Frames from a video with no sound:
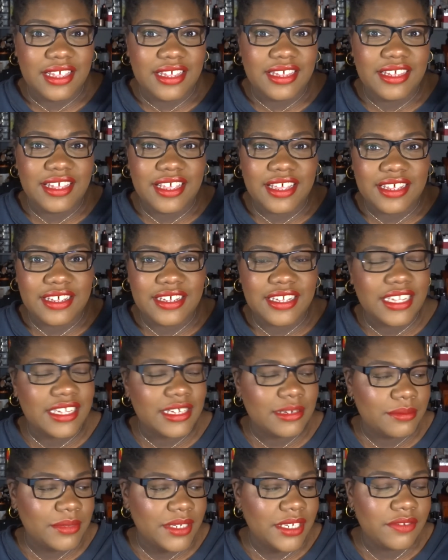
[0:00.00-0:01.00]
Yeah,
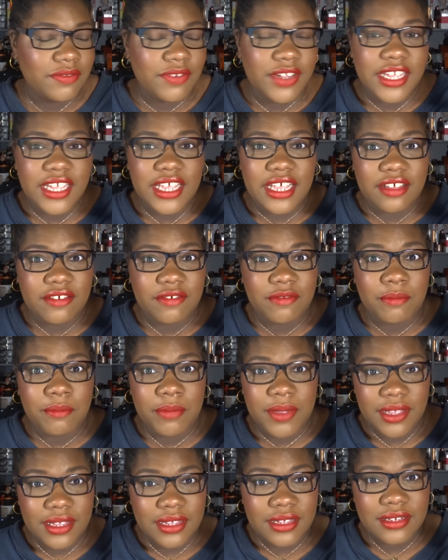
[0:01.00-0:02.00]
if I have
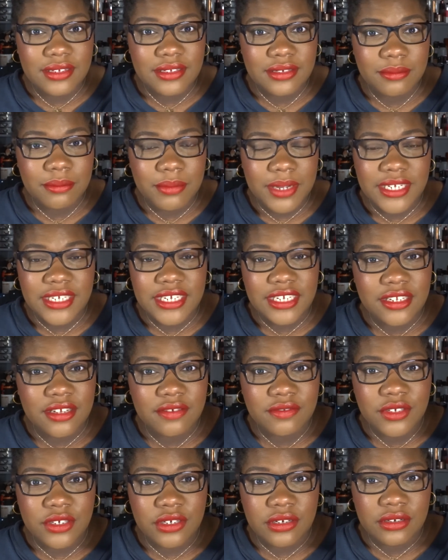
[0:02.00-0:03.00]
pan by the of
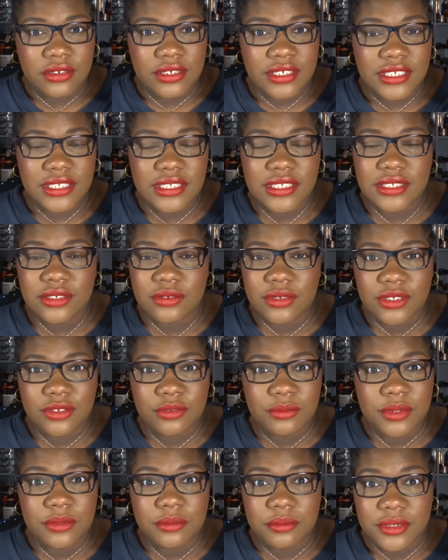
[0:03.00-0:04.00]
the year, this is going to
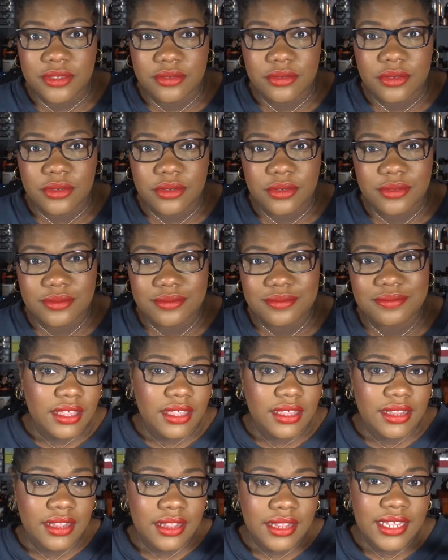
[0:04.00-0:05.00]
be a miracle.
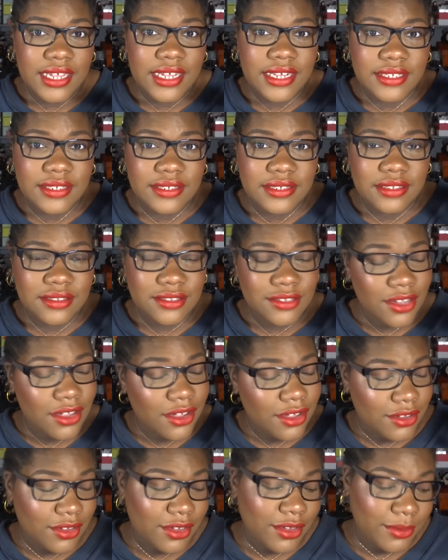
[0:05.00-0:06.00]
Let's
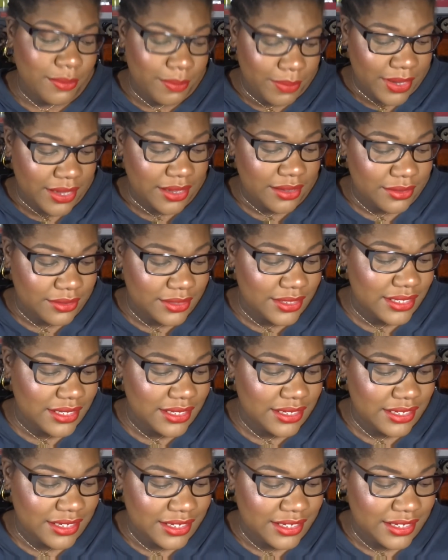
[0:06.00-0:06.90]
talk about